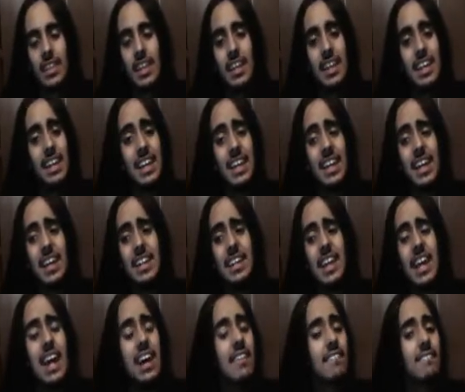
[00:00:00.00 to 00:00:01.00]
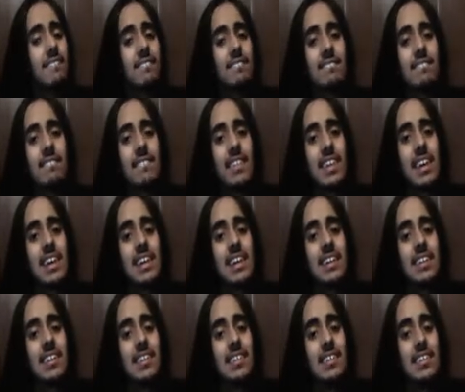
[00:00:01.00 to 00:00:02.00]
and yeah,
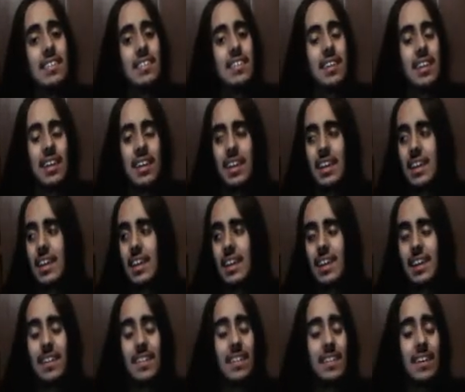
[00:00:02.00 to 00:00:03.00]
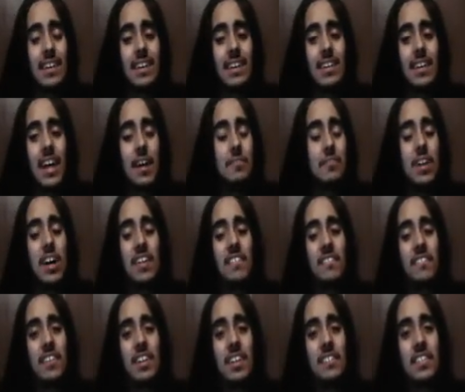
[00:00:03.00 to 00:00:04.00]
and I have
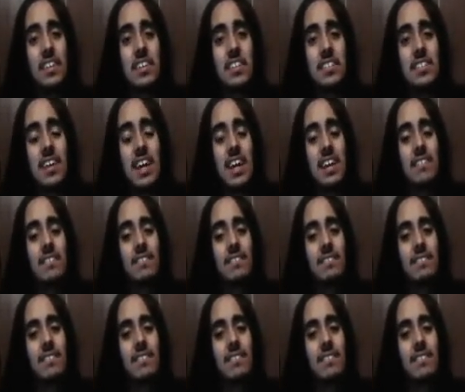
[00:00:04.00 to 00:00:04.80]
not really much to say.